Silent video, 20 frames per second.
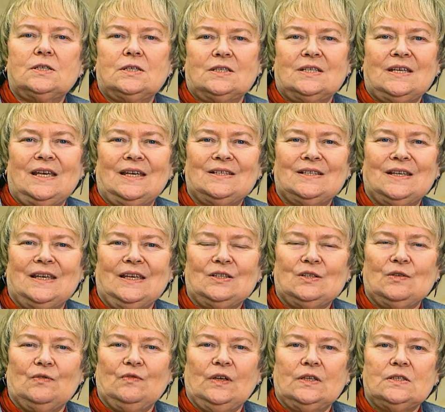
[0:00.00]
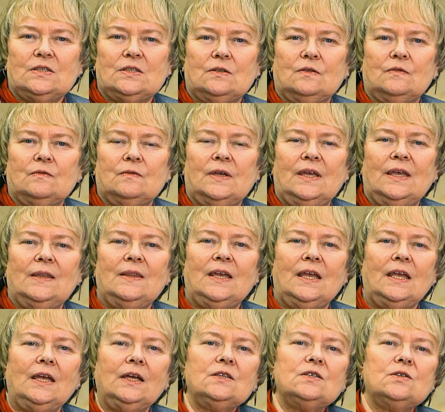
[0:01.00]
does it take to get defensive? And the
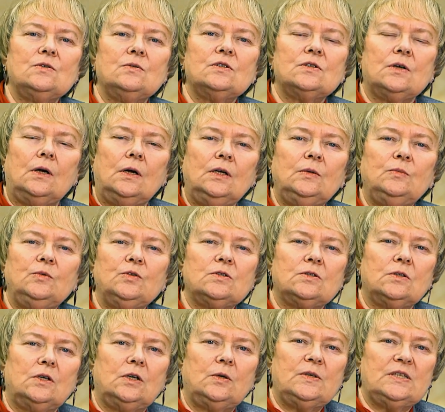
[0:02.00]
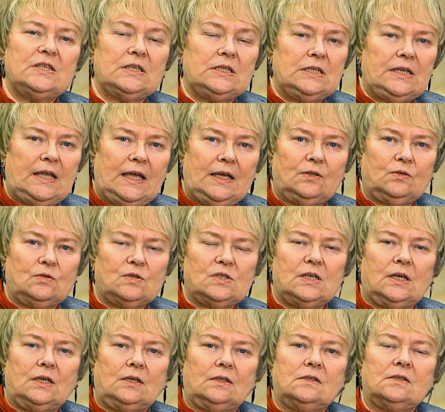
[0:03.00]
answer is almost always a
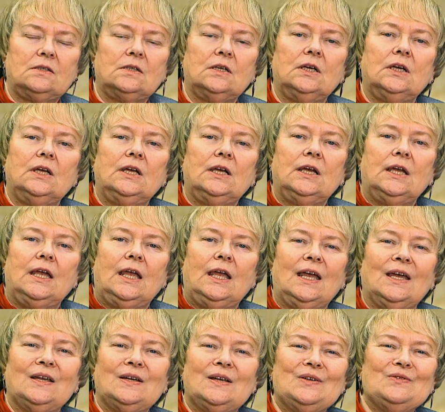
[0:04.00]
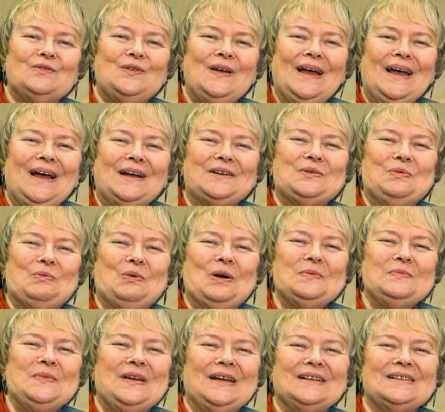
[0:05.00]
nanosecond. And in fact,
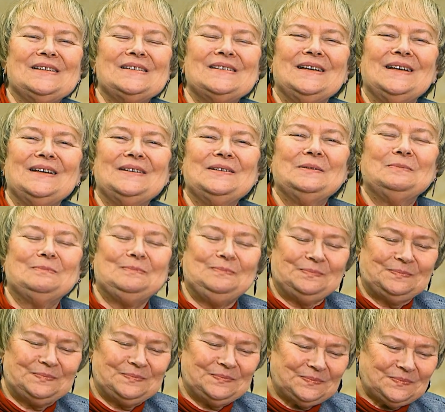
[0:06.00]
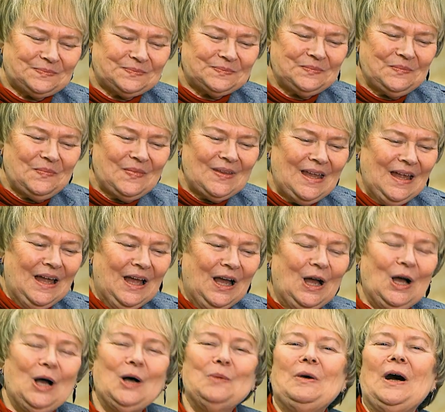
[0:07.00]
one man said,
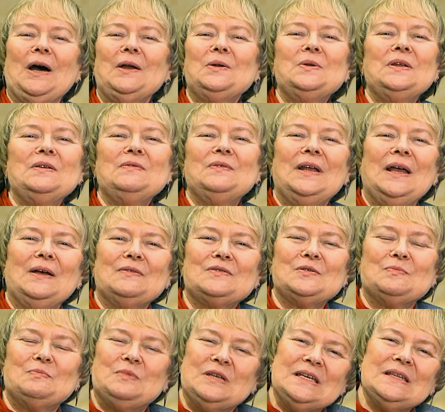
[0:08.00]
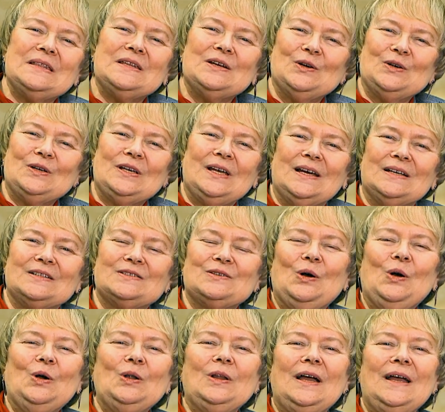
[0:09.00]
I don't even have to be there yet.
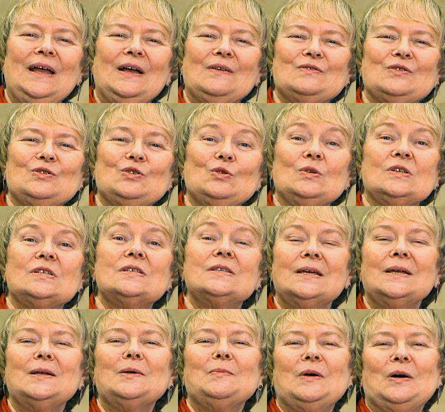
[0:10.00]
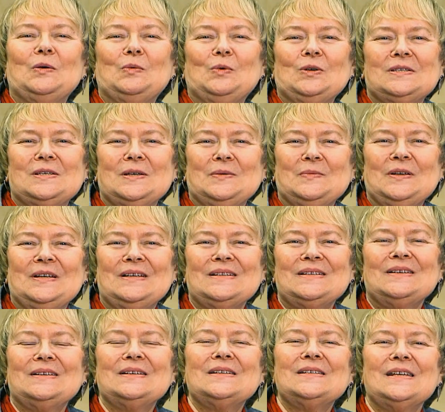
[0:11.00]
All I have to do is think about what
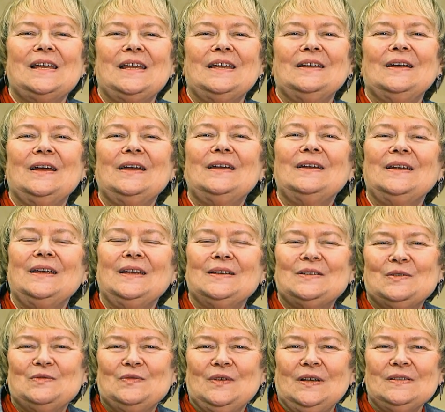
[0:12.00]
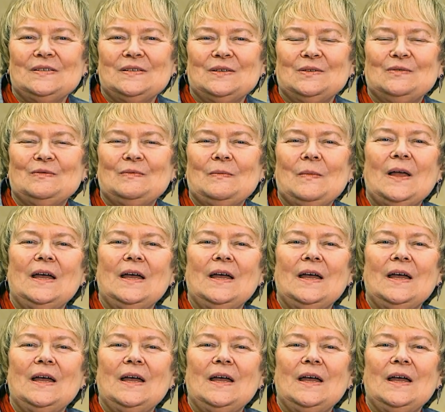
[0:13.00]
somebody's going to say and I can get defensive.